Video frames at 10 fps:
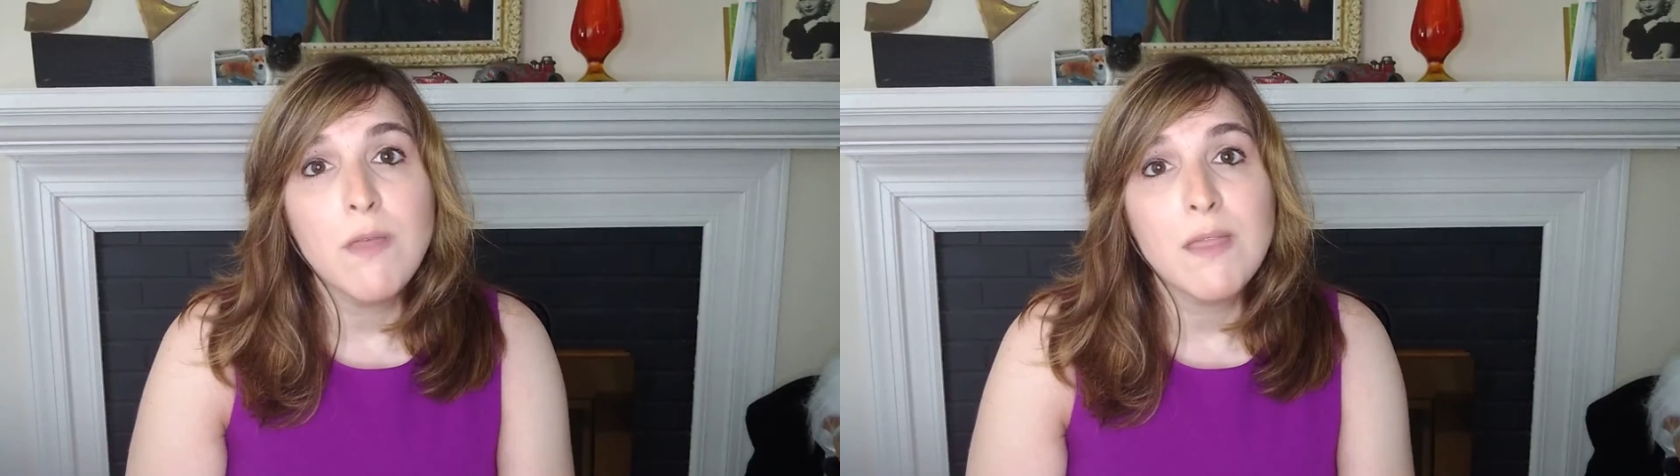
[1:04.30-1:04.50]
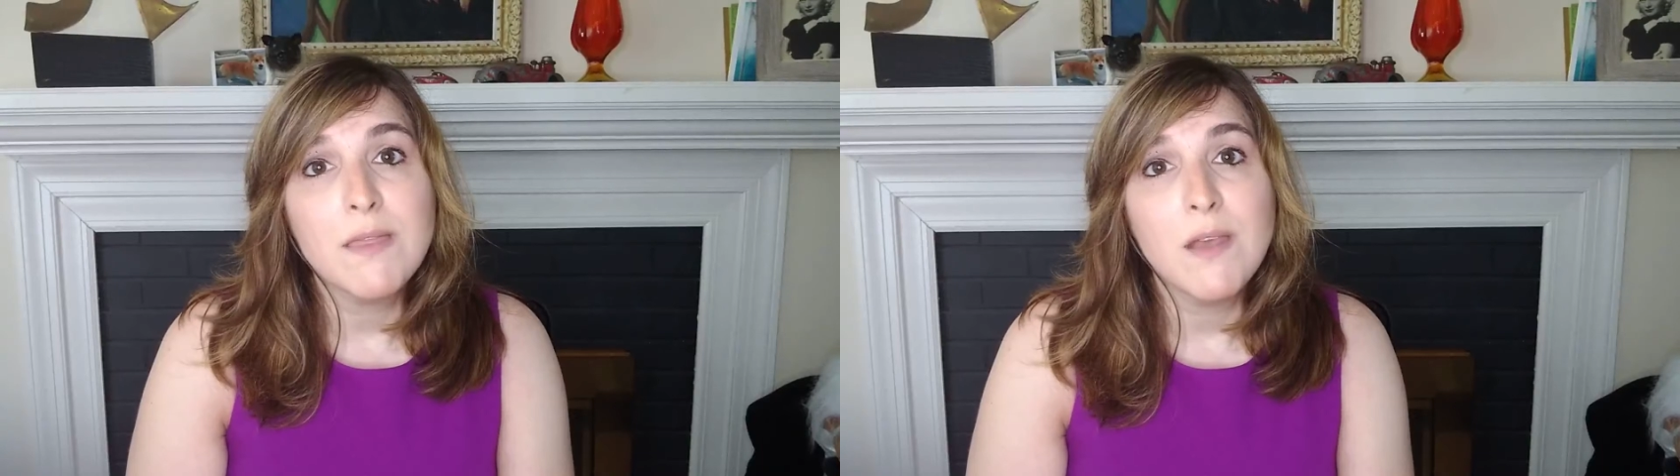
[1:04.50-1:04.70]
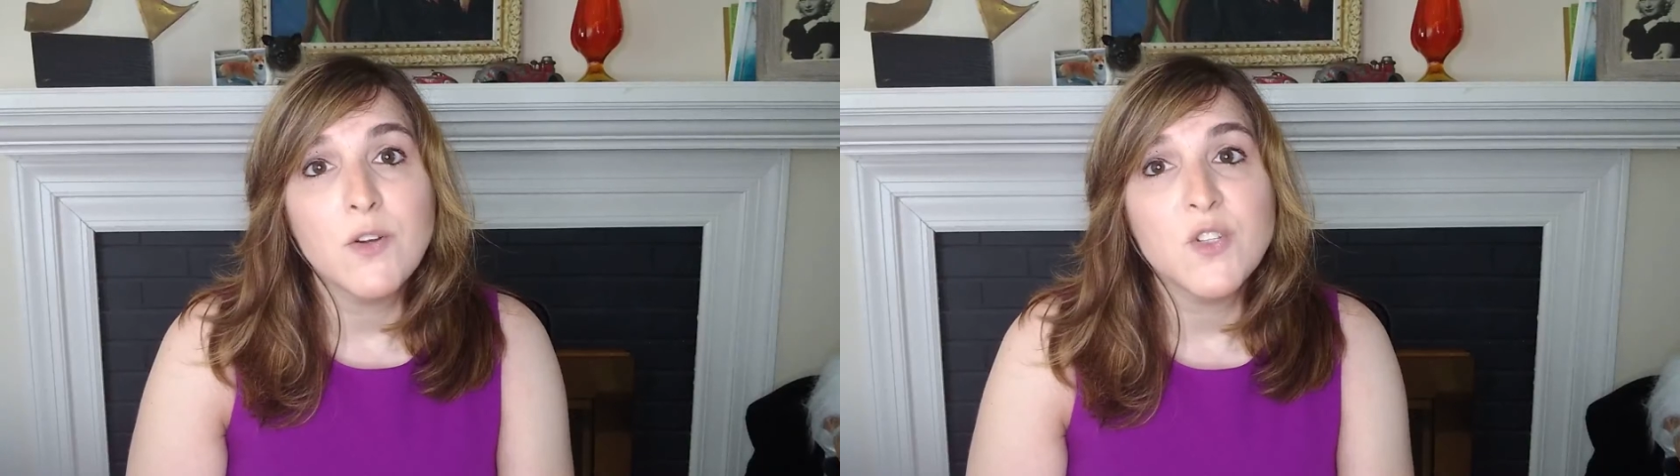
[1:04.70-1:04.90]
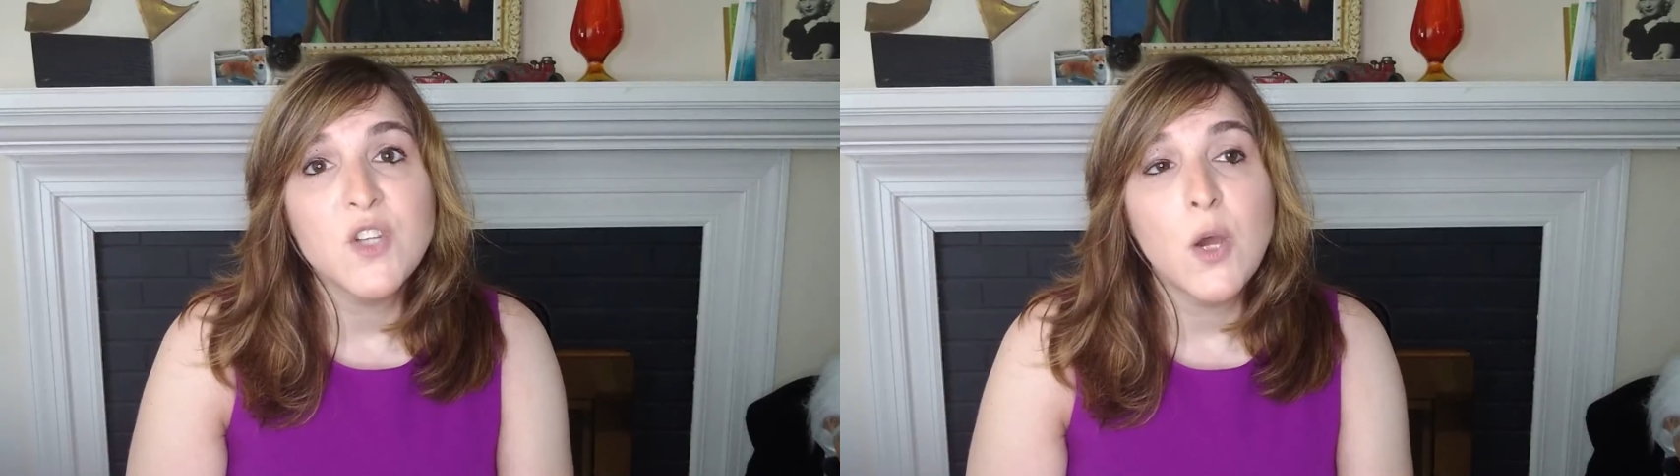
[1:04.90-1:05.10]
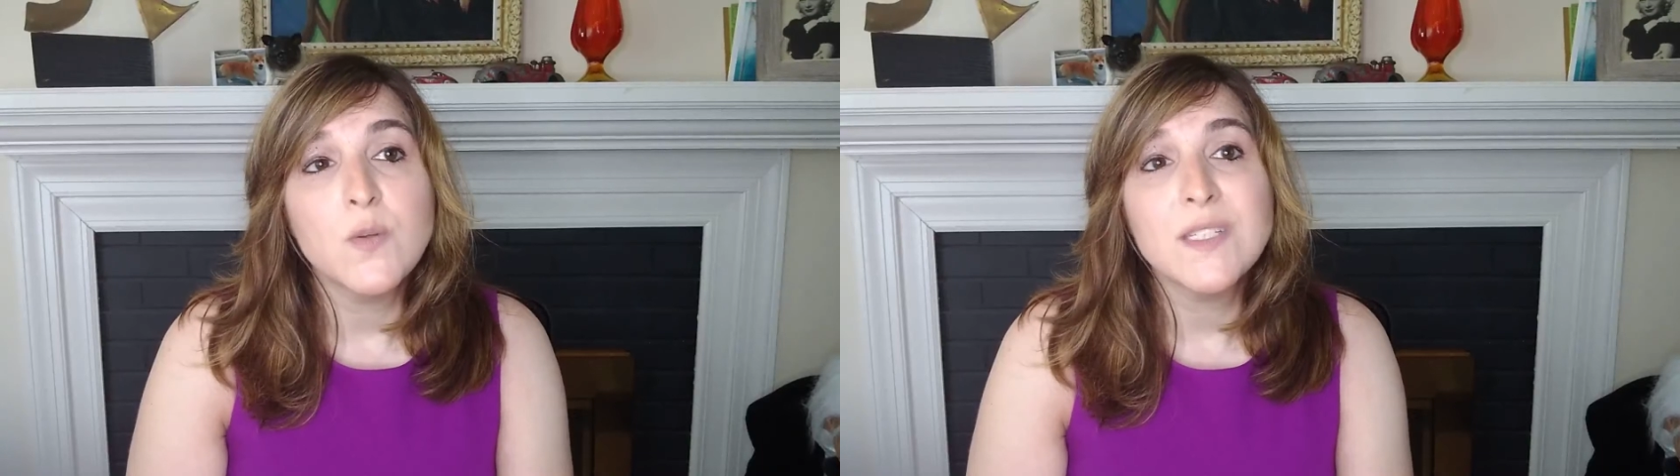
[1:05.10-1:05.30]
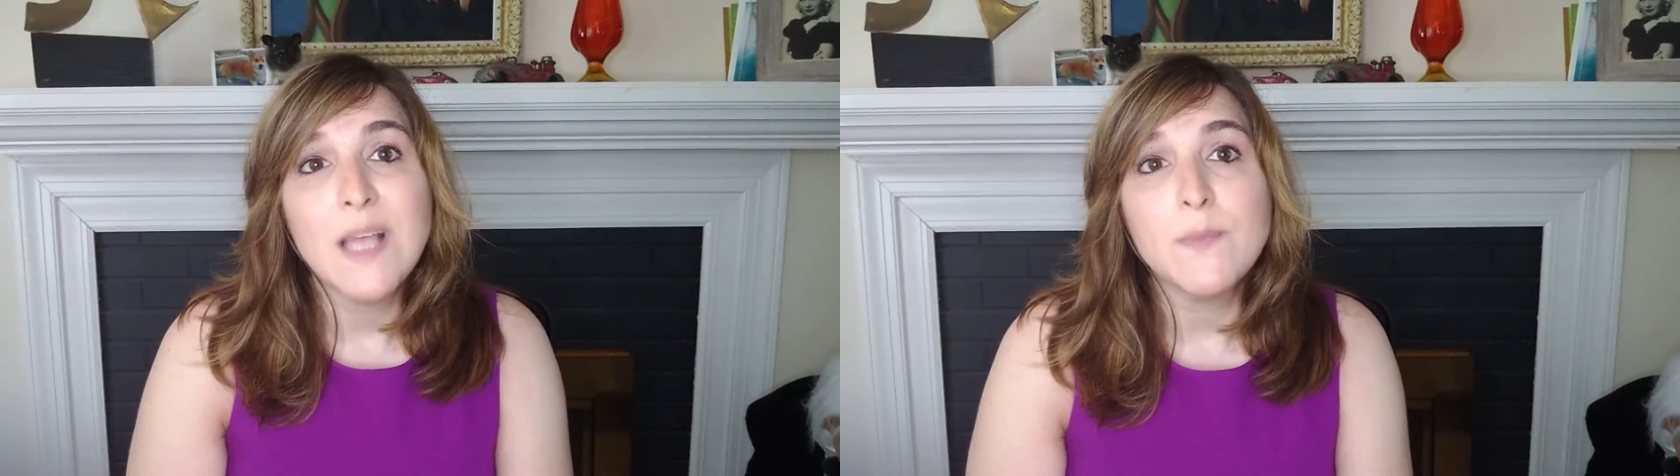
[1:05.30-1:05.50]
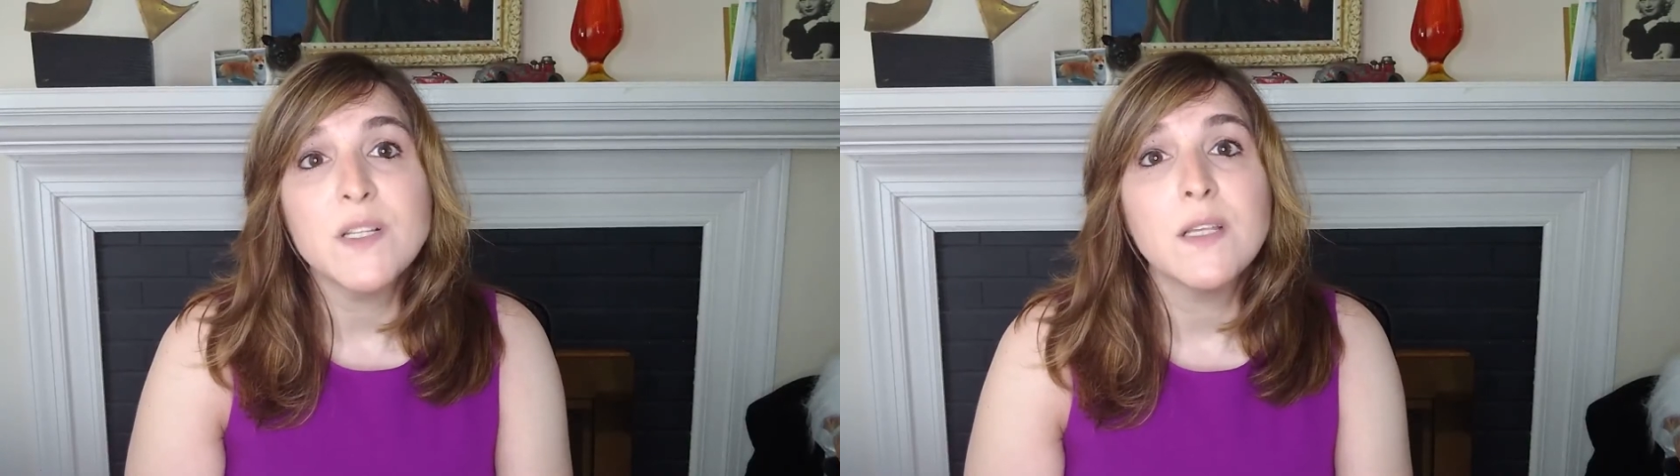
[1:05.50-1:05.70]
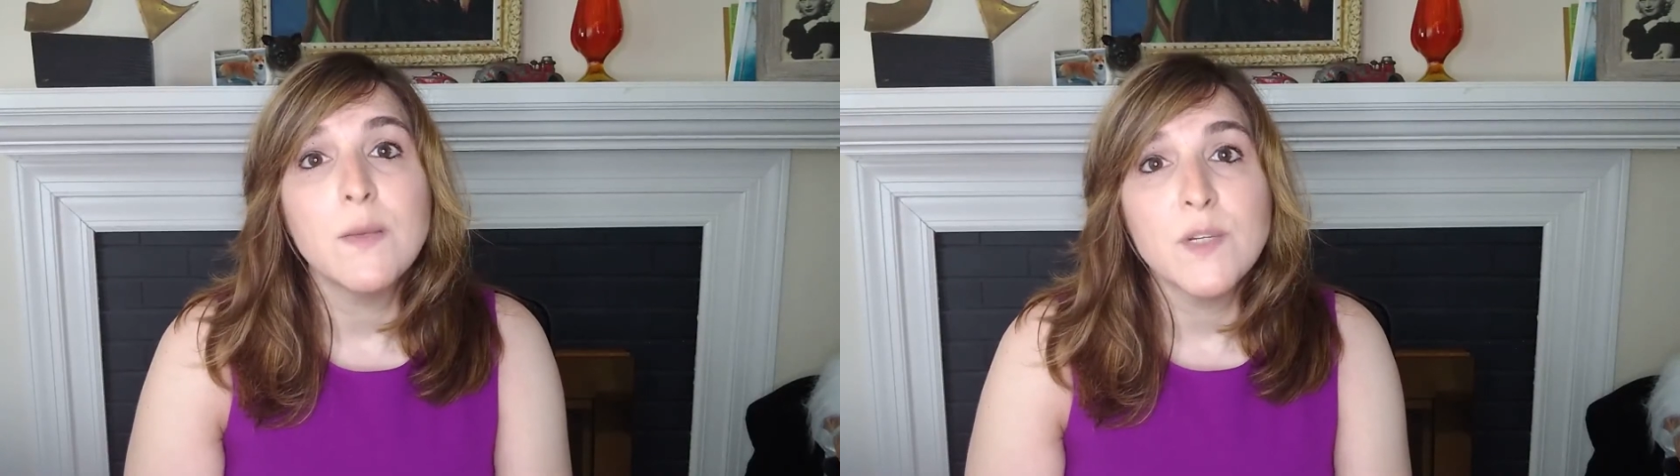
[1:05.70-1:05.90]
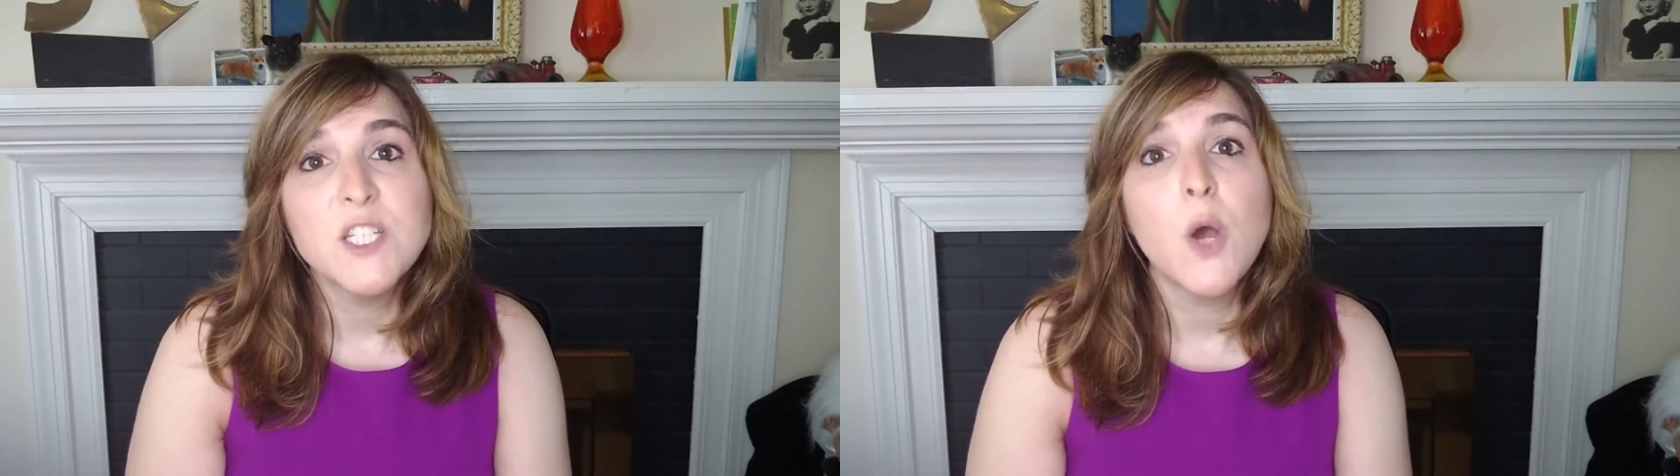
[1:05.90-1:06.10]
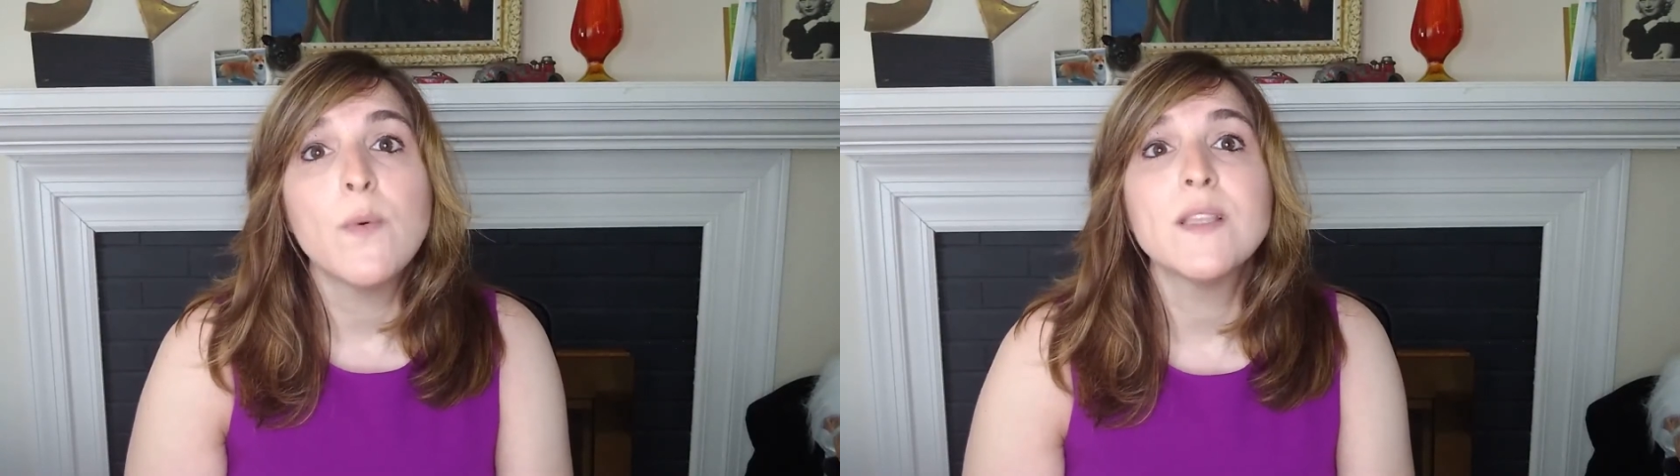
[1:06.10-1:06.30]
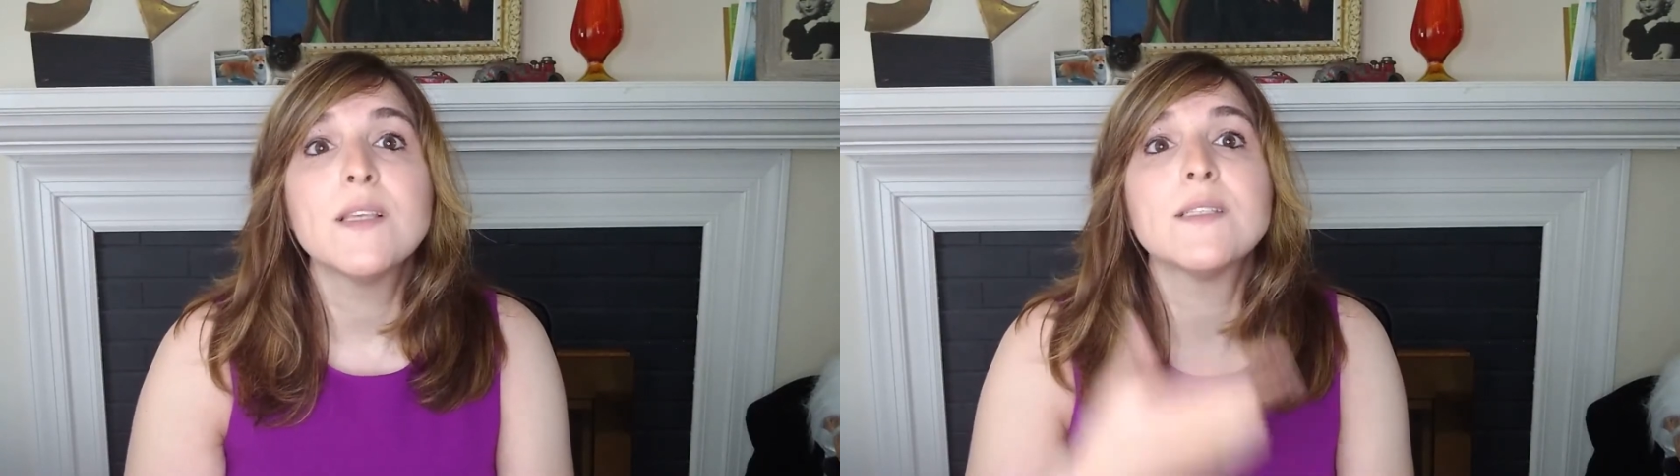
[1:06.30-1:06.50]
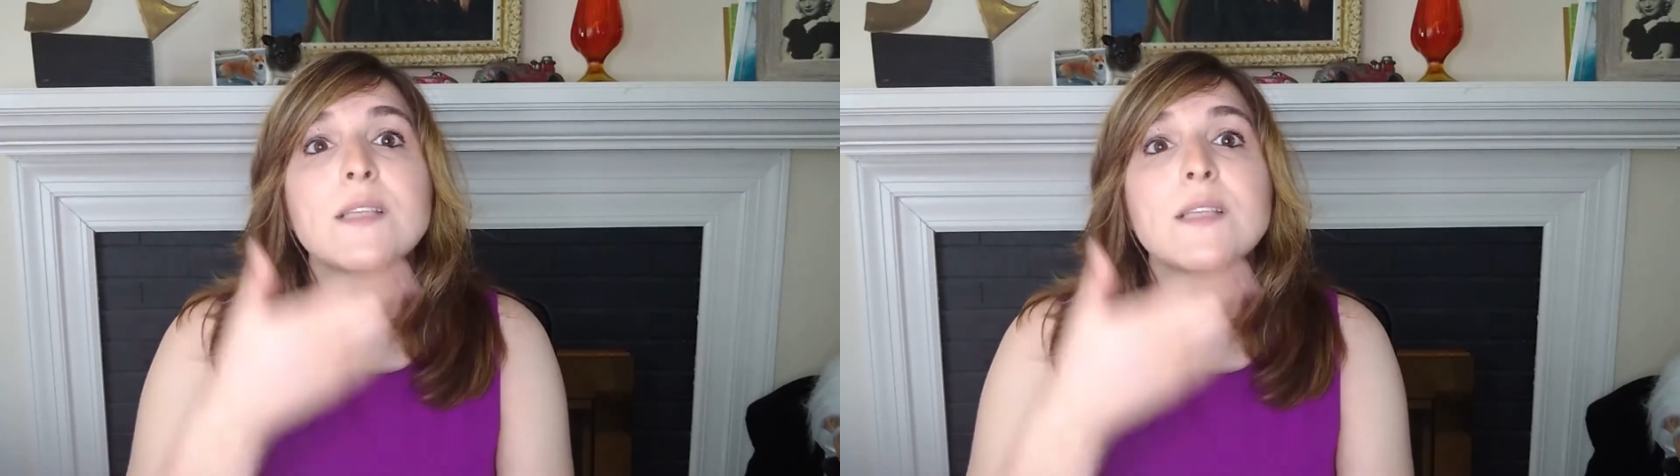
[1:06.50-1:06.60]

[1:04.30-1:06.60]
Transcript: that there's no septal hematoma. The